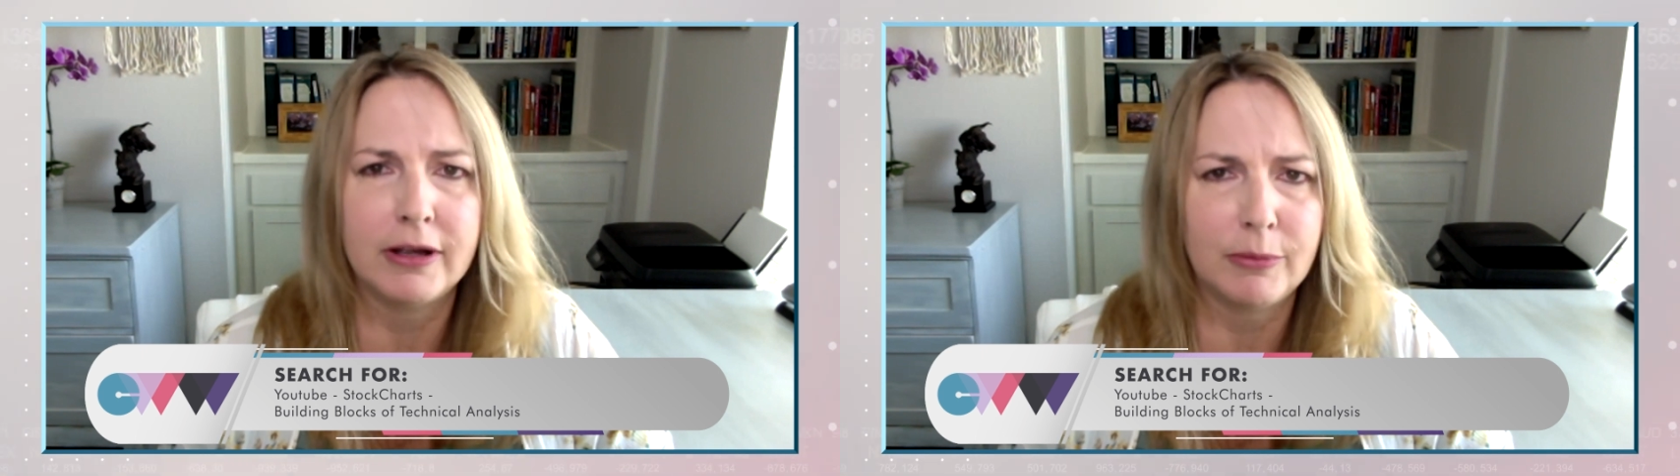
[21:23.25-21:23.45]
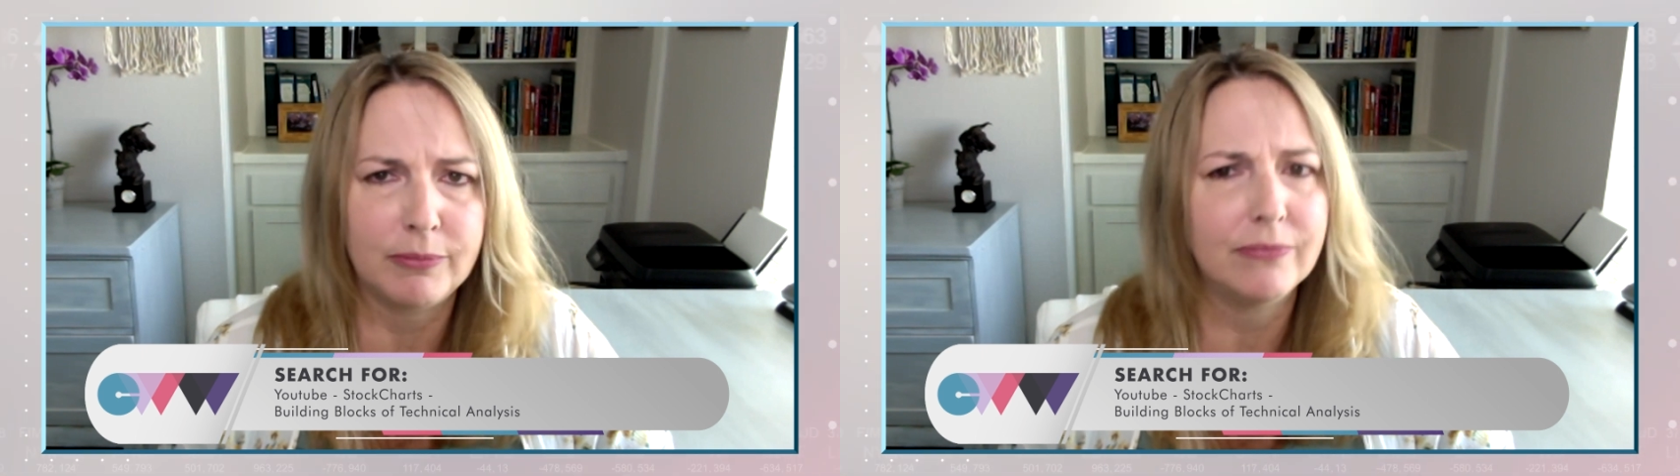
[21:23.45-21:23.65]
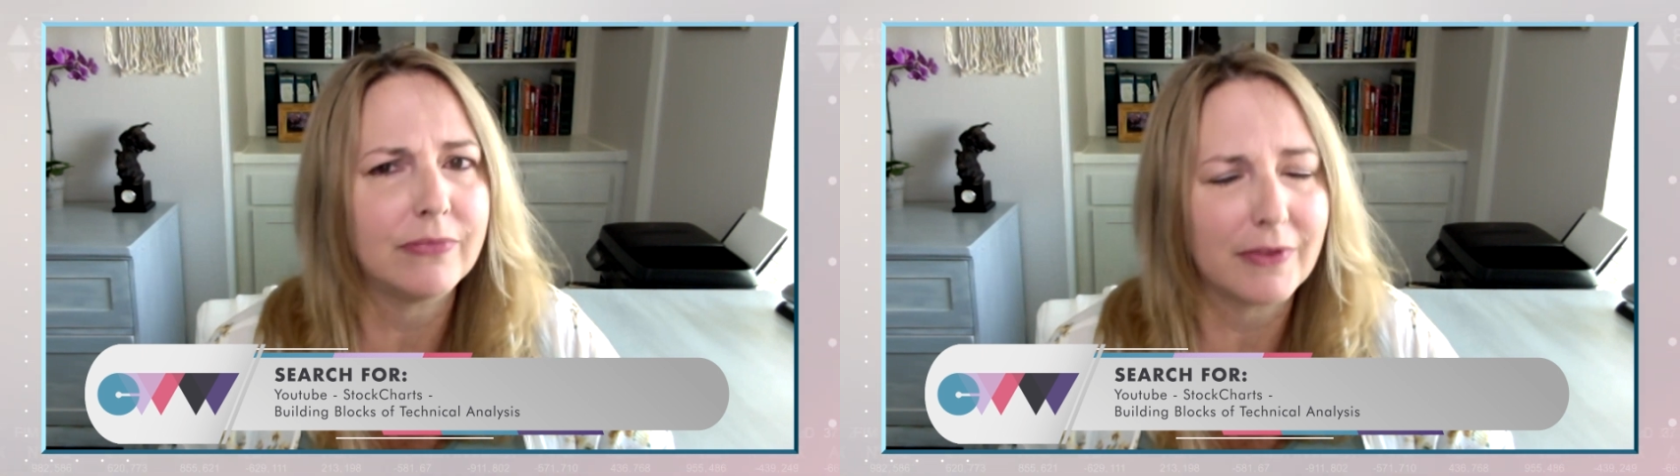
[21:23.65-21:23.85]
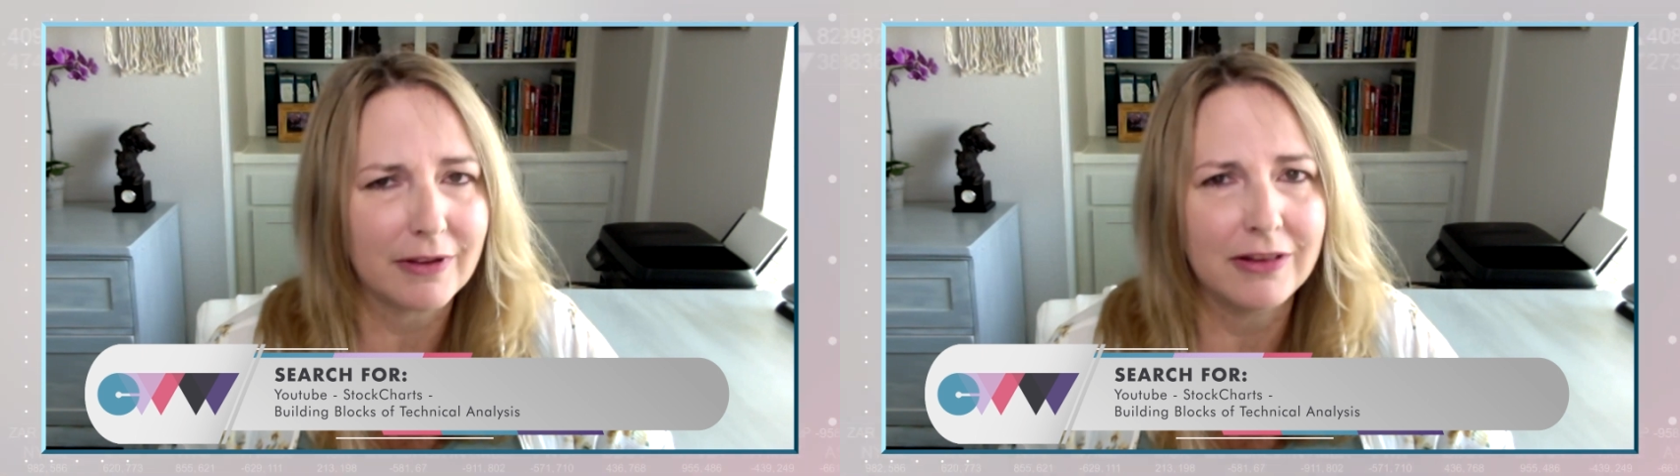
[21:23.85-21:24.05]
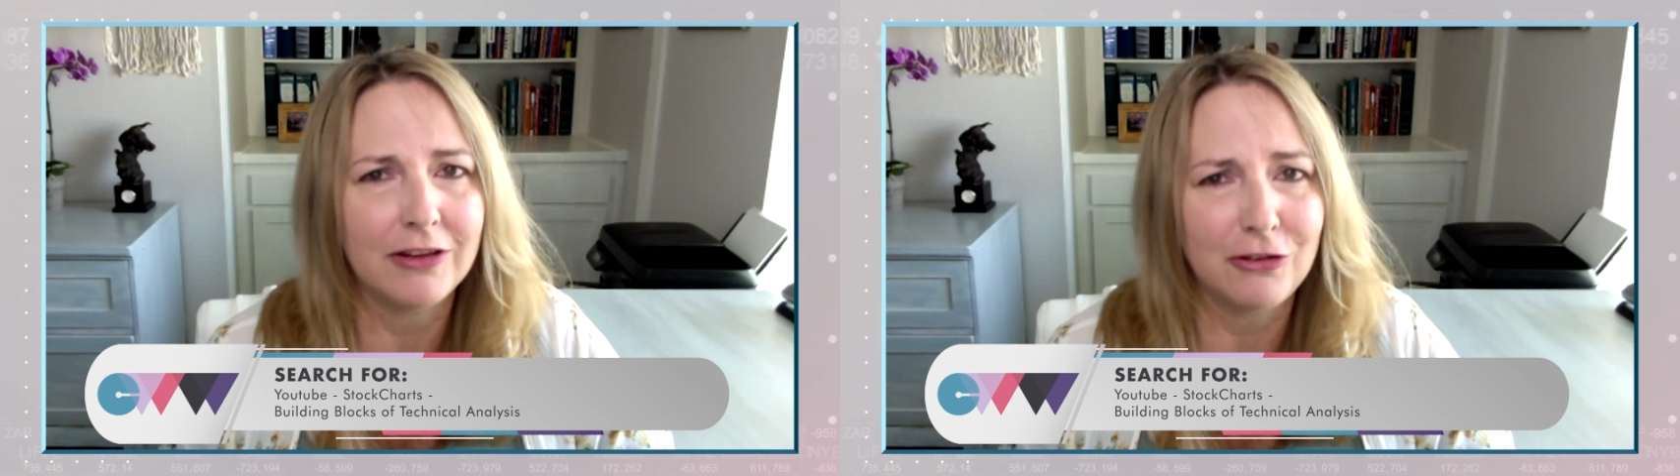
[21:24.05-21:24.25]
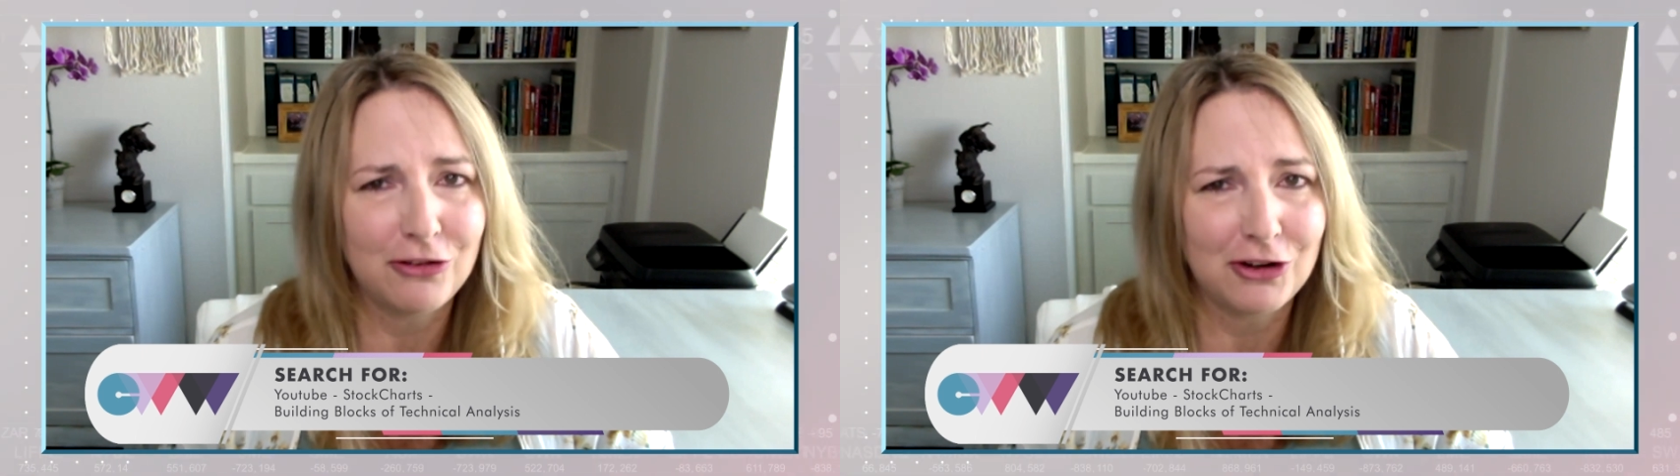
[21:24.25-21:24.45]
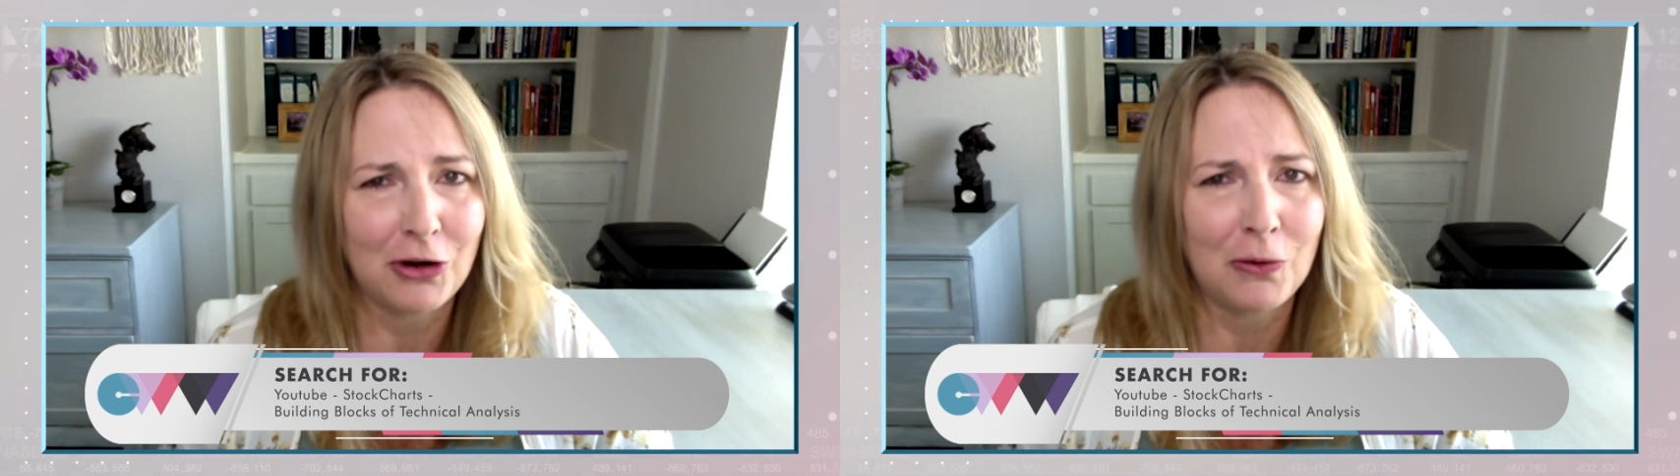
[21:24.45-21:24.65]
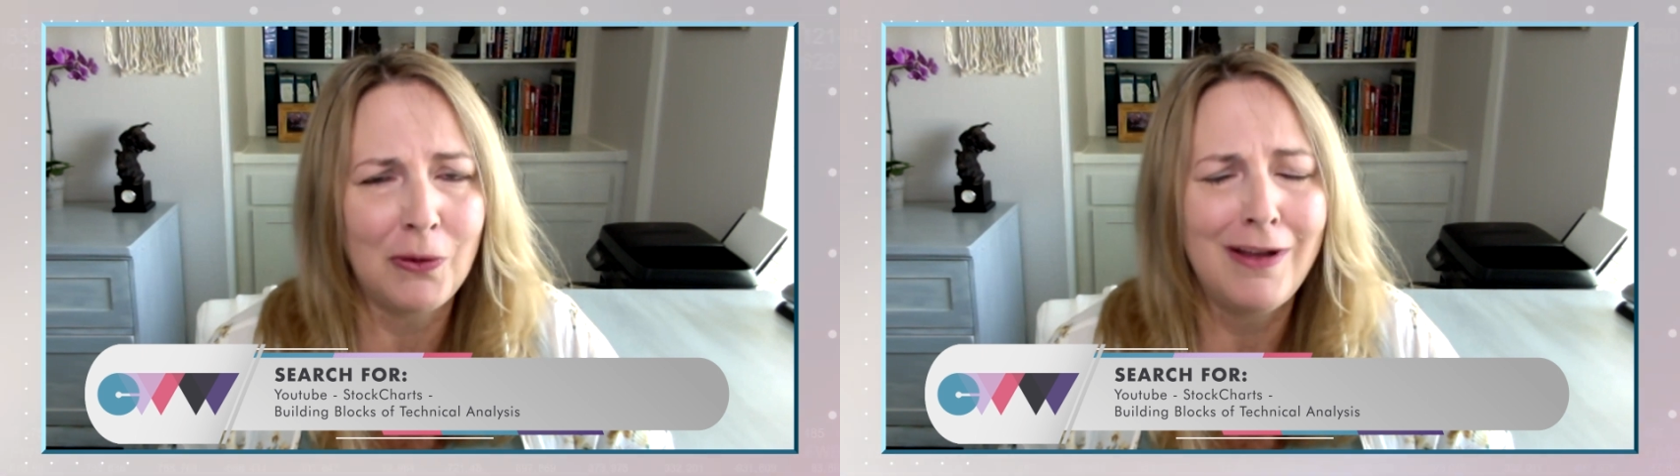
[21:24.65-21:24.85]
um, this
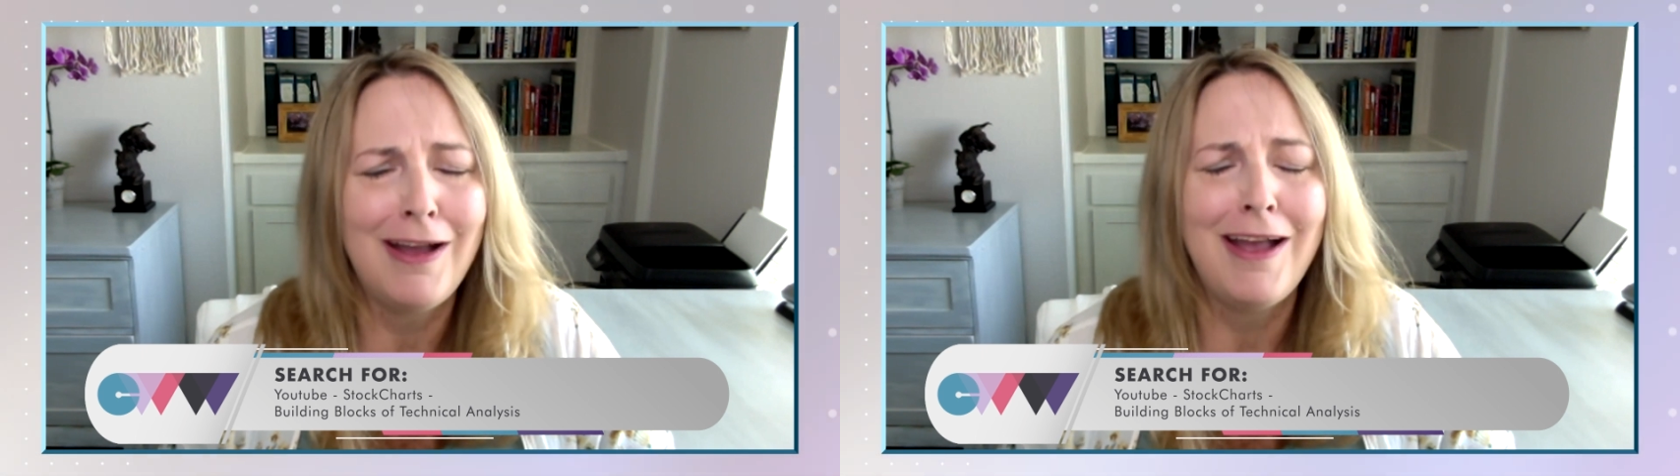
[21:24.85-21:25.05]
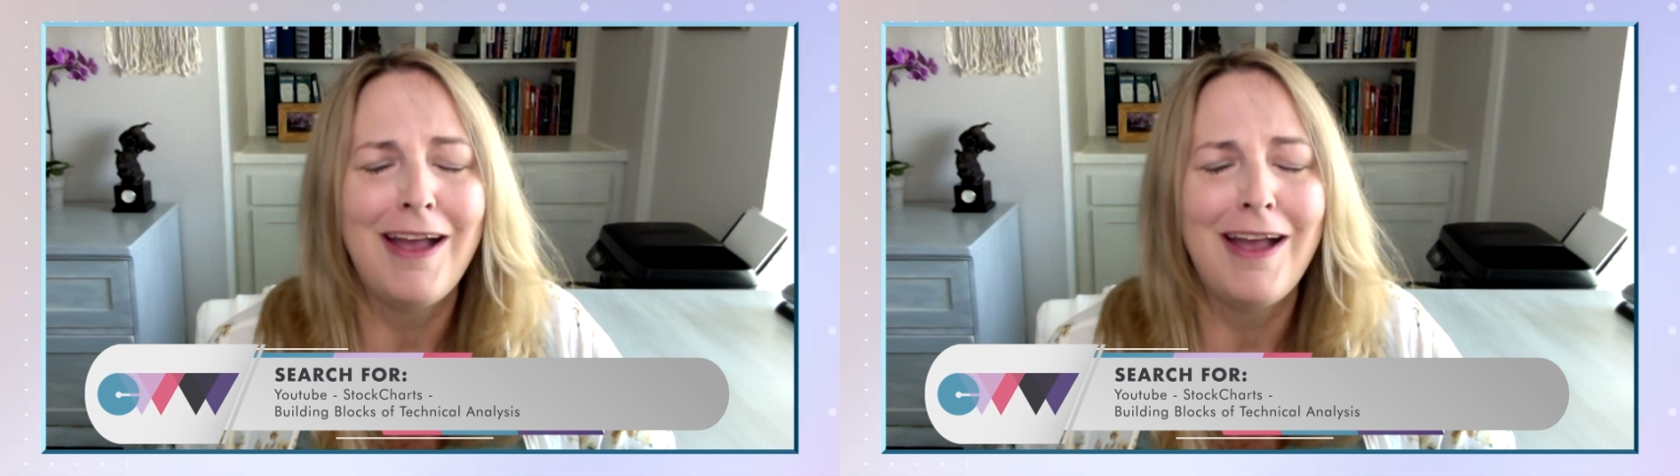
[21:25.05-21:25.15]
show